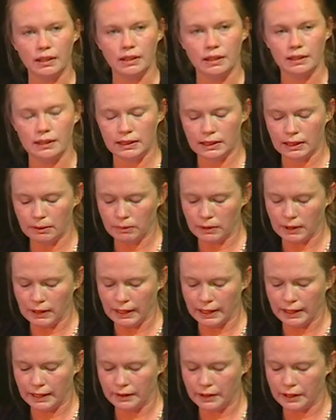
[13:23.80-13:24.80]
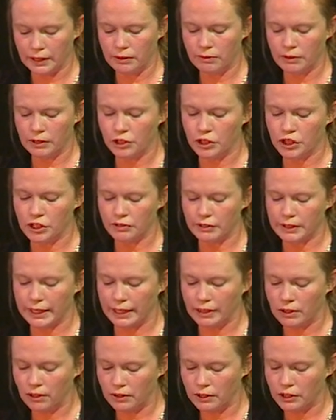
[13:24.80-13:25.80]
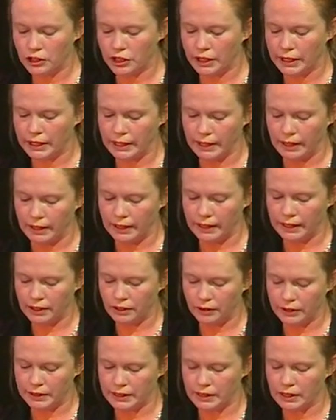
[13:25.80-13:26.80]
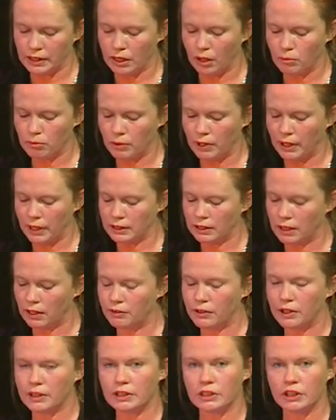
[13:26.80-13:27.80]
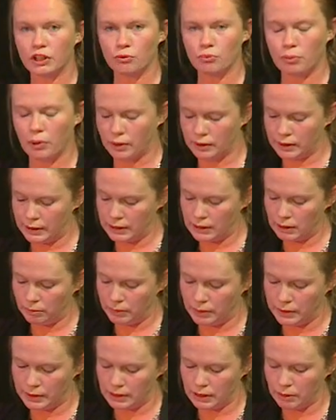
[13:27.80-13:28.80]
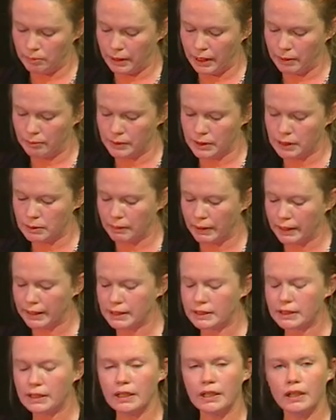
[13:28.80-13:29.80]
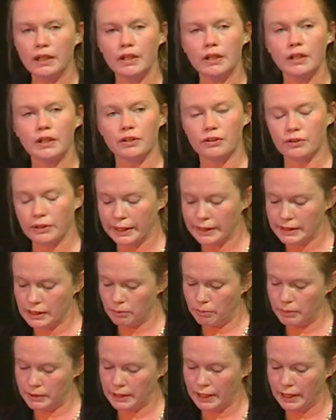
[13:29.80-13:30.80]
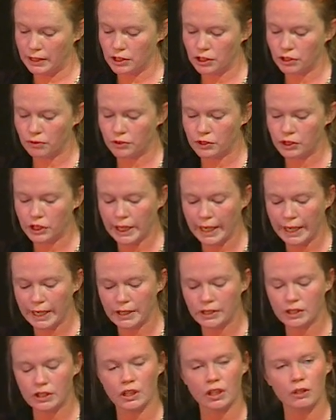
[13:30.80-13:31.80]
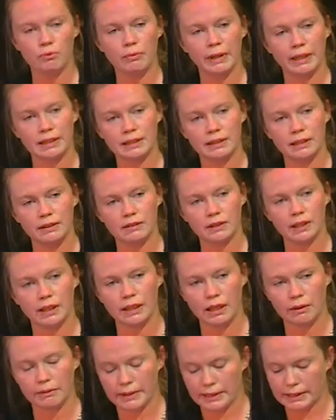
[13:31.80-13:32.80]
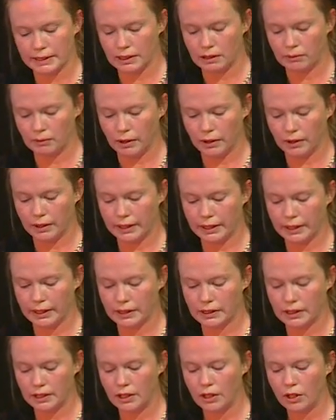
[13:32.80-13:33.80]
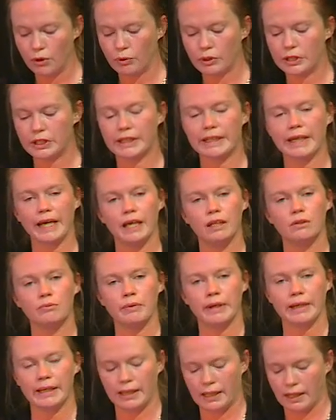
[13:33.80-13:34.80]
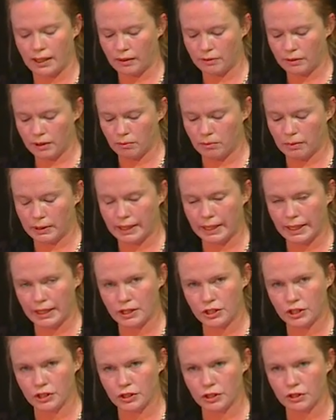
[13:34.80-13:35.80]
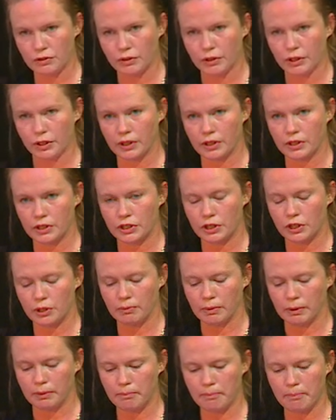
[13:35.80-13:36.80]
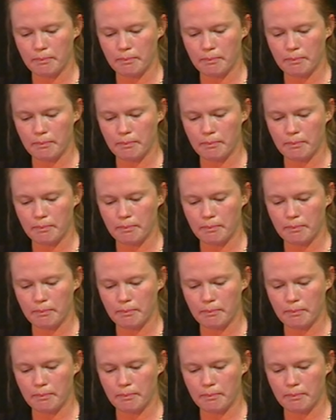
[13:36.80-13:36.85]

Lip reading: Similarly, the evolution of technology and an increase in the number and diversity of participants in the payment space creates a potential for change in competitive dynamics in the market, which again may have implications for the consumer.